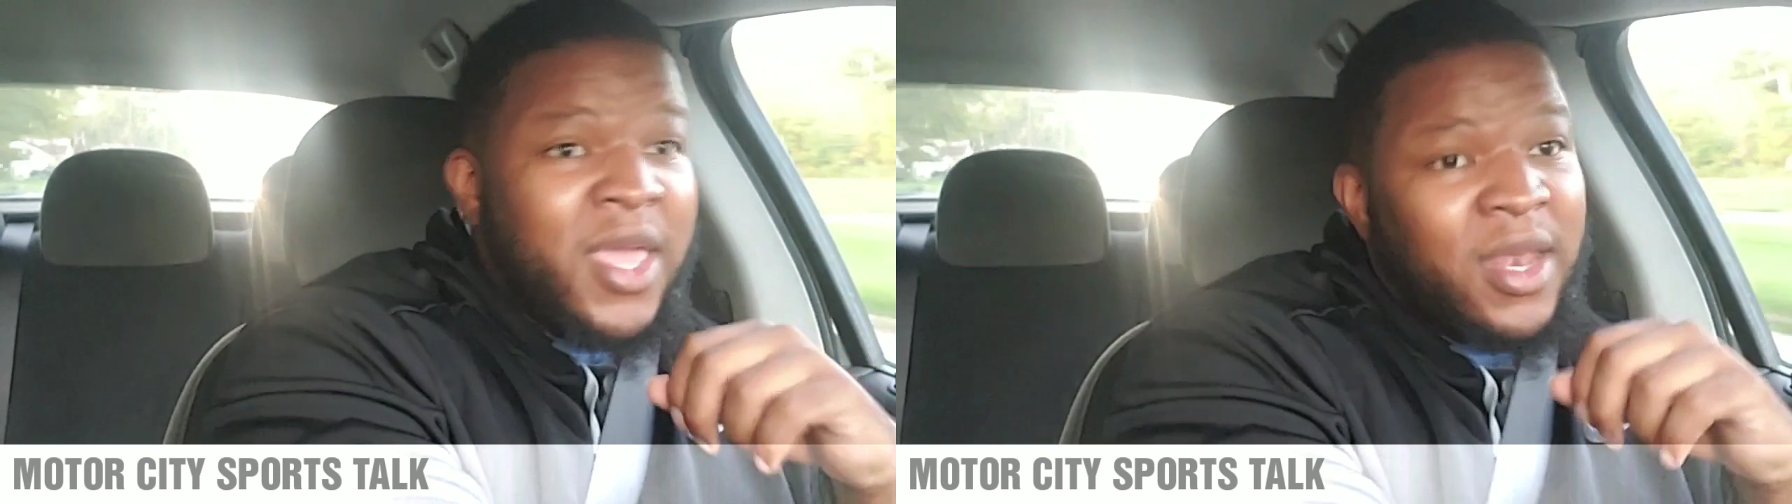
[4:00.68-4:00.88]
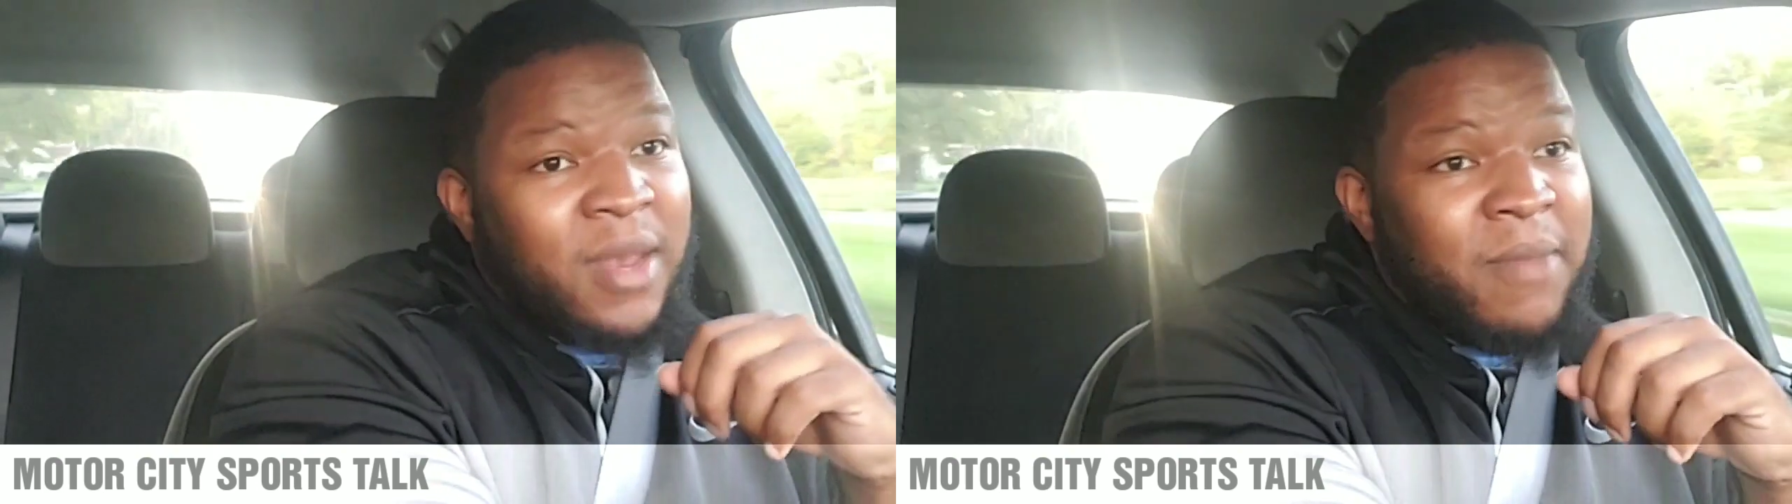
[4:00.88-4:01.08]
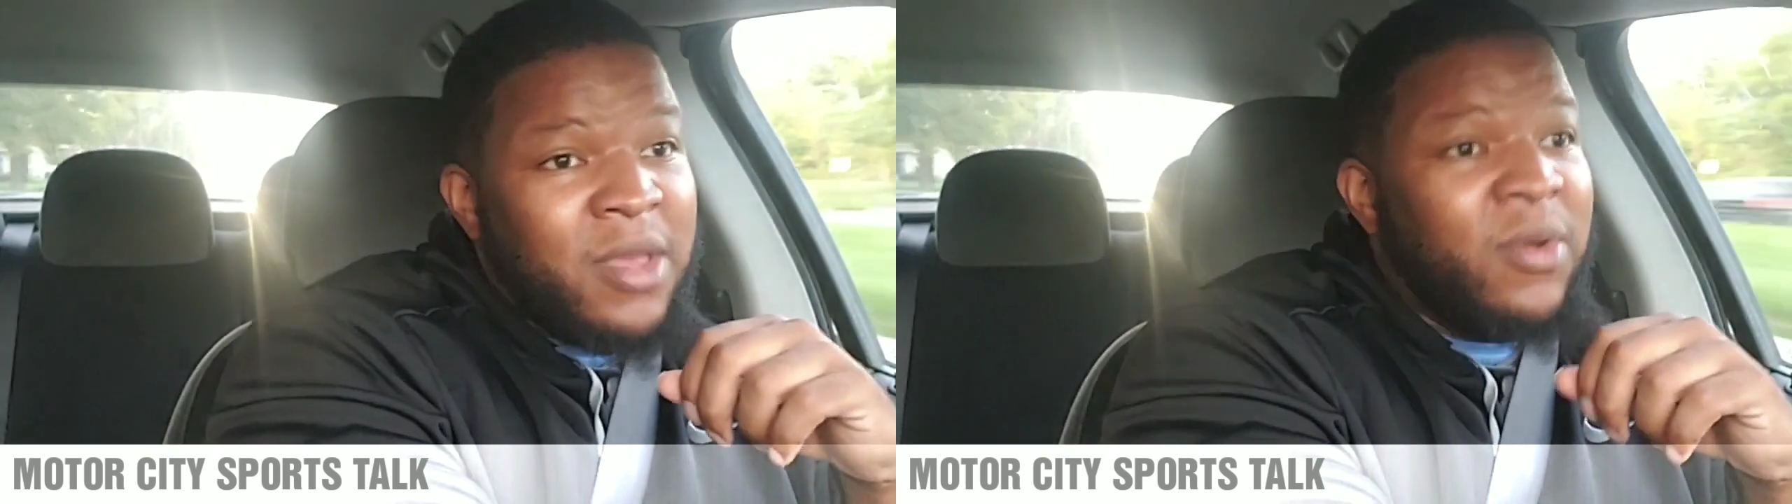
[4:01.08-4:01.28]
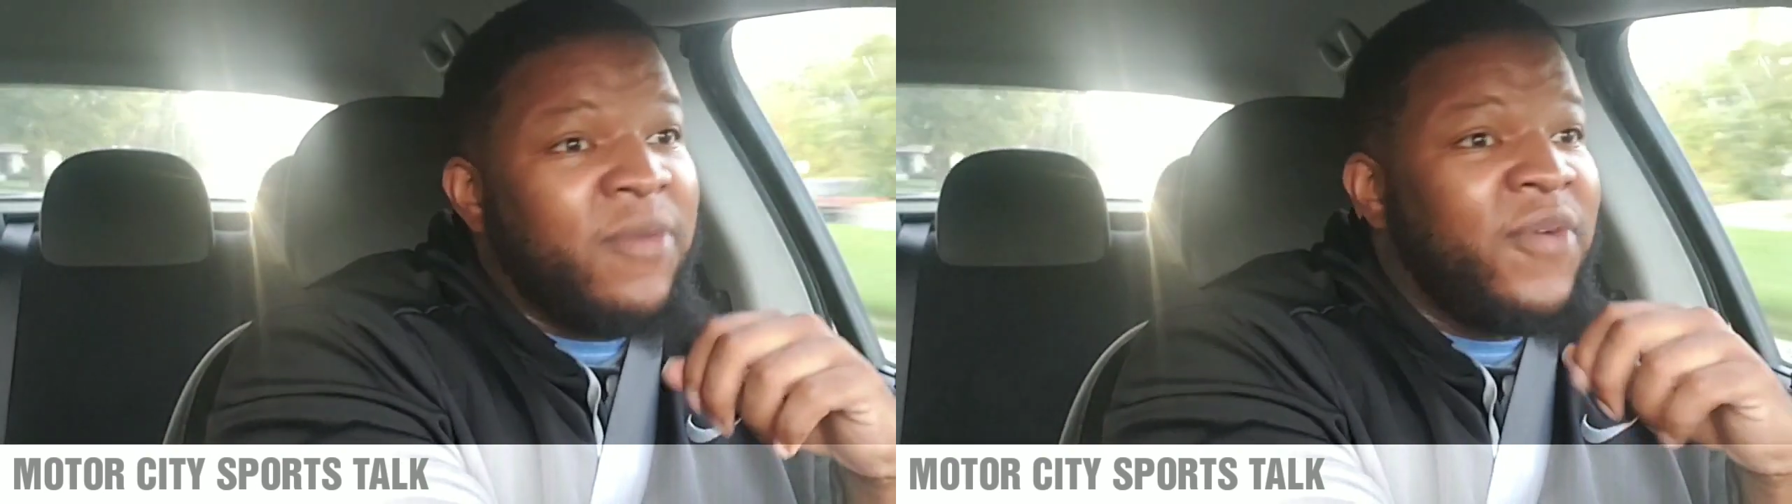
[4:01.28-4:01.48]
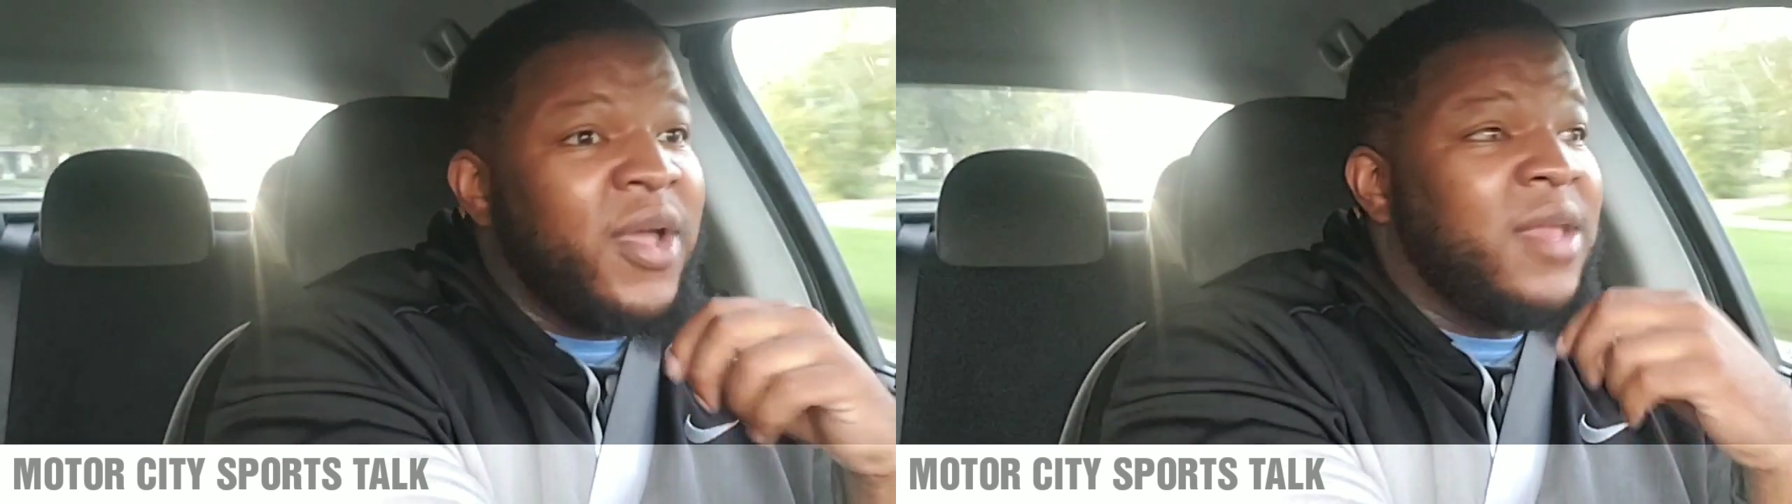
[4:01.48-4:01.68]
win in the
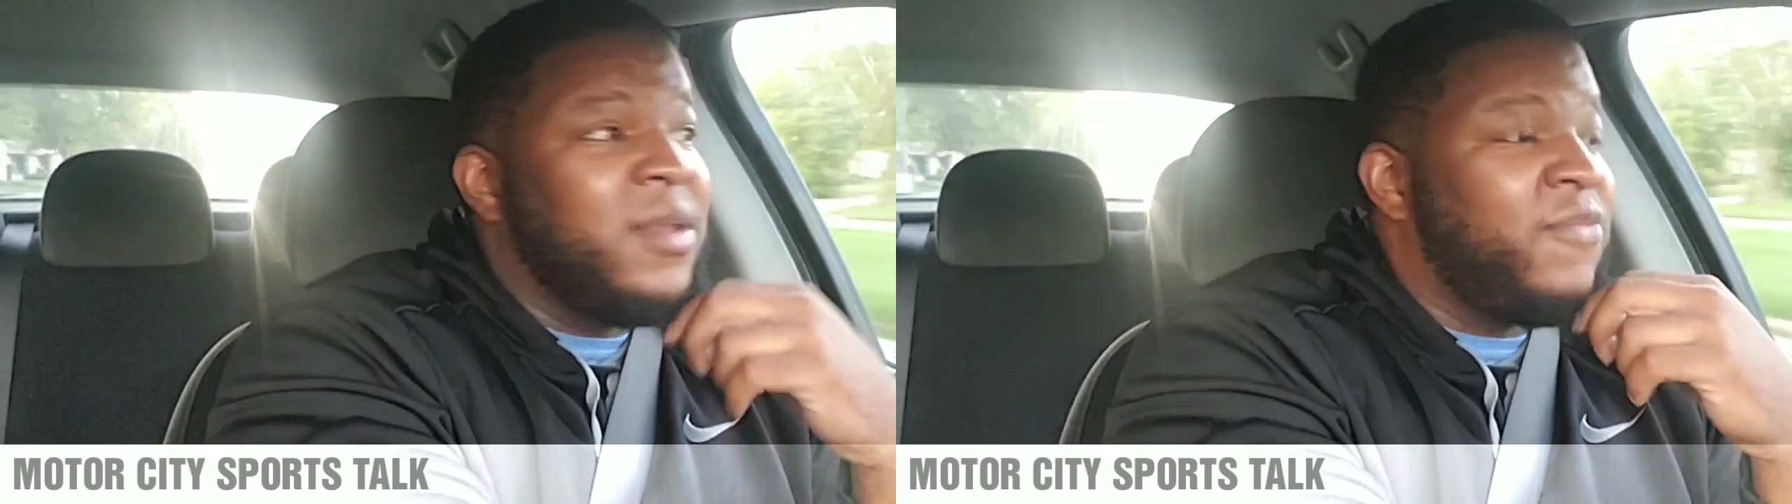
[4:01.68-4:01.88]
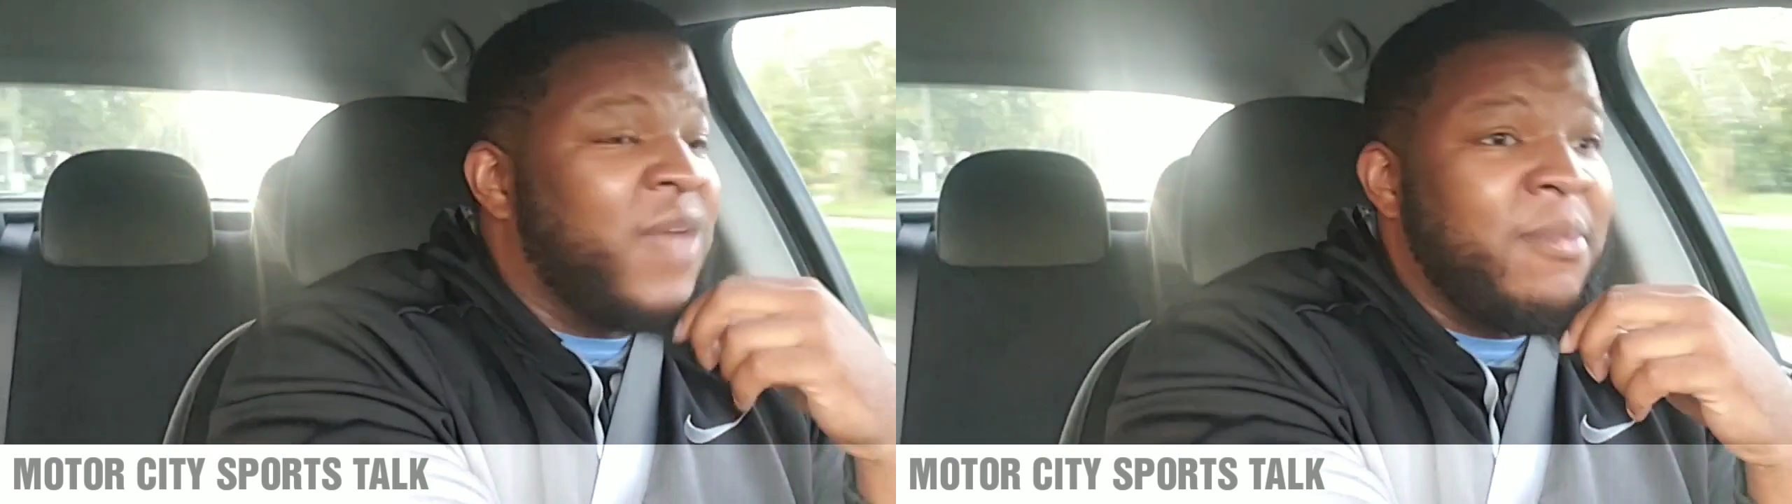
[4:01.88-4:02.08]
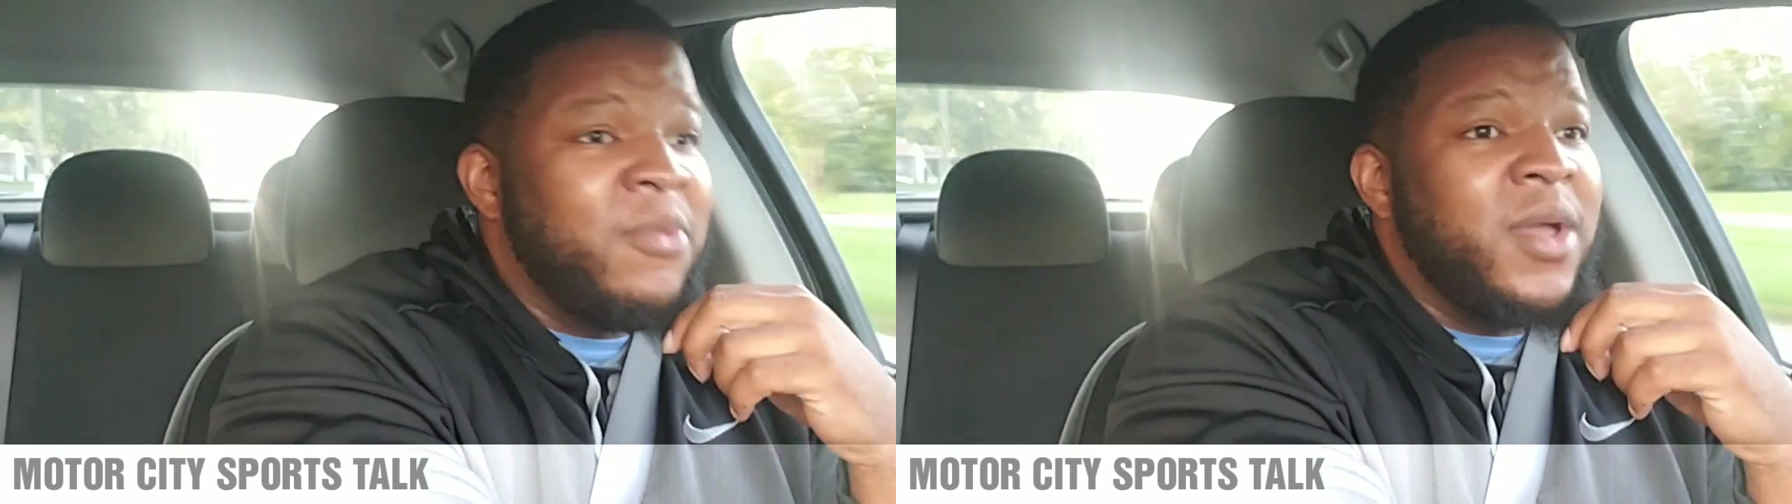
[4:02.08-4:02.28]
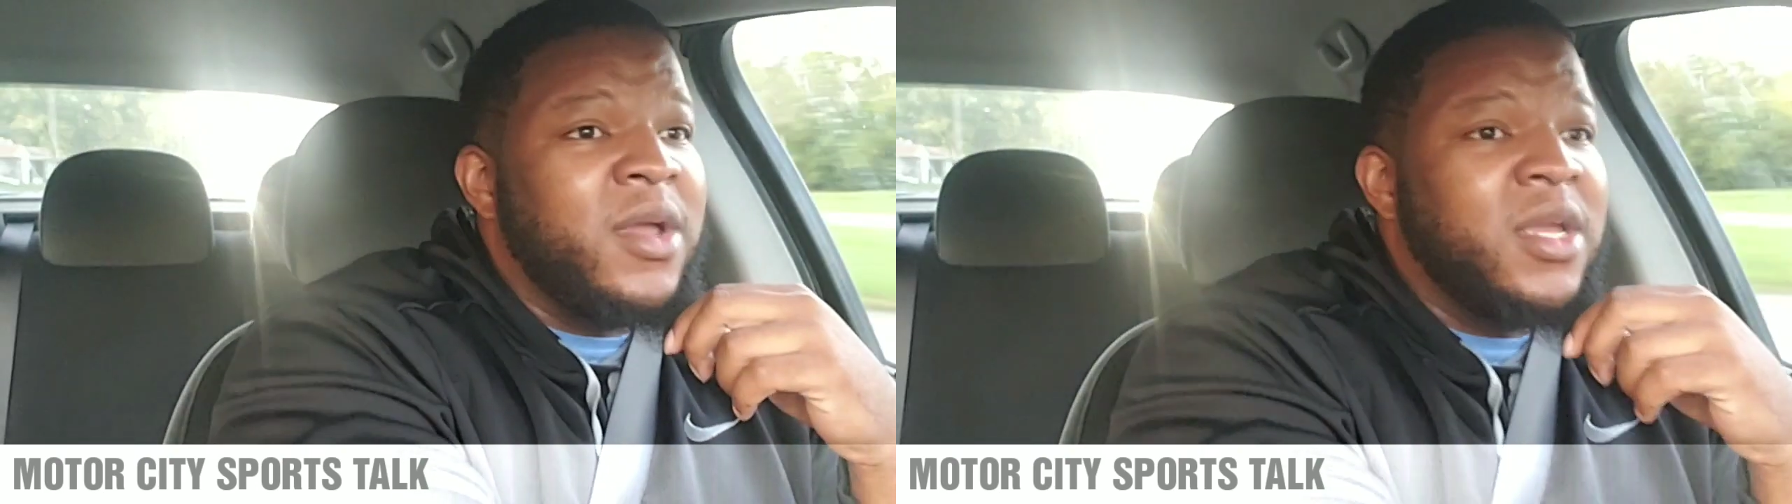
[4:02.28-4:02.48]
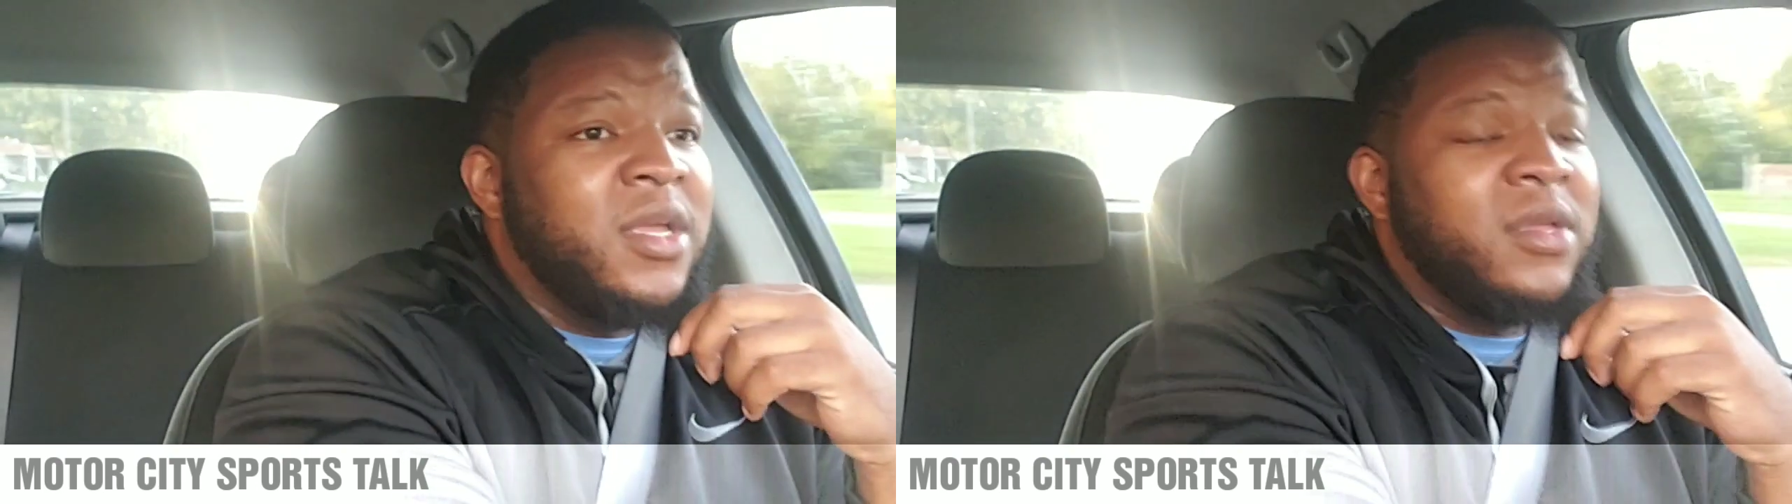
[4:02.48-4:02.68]
middle of fucking
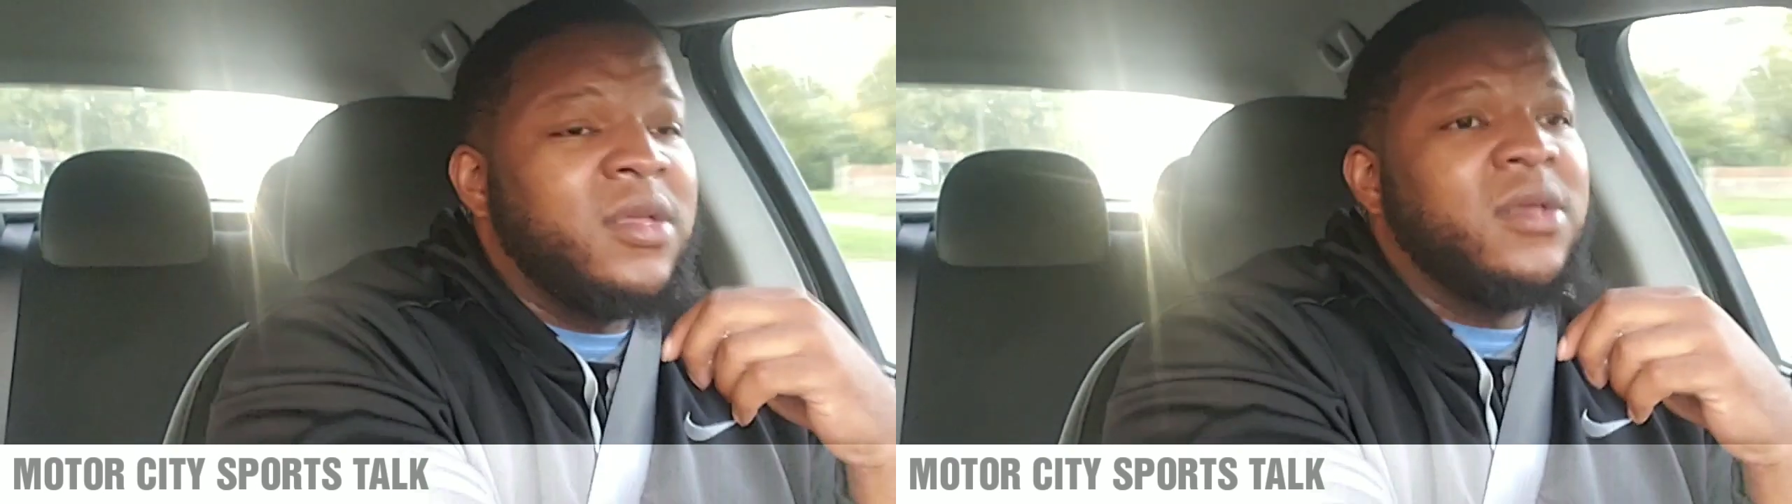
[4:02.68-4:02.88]
February?